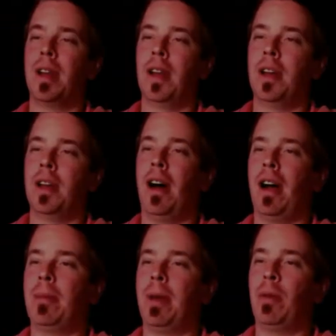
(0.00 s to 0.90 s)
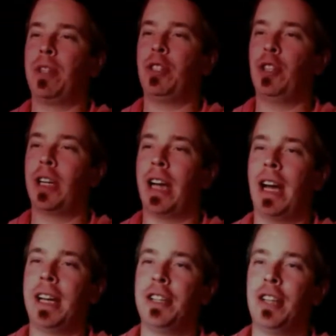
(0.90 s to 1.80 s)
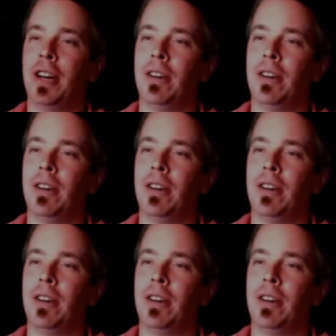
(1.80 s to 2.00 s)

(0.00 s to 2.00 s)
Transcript: No, I mean what you cook on in general.